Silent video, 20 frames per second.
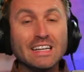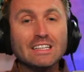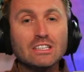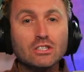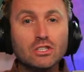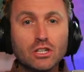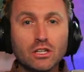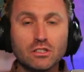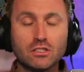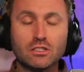It
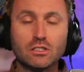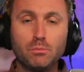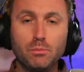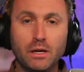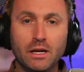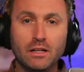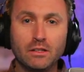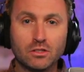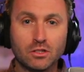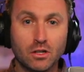just
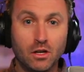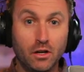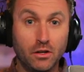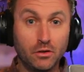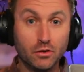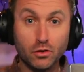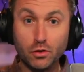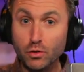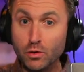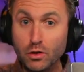depends
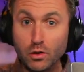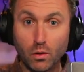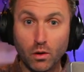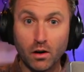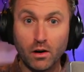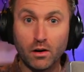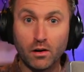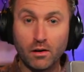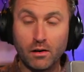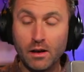on who you
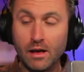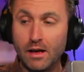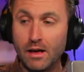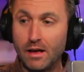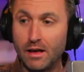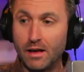are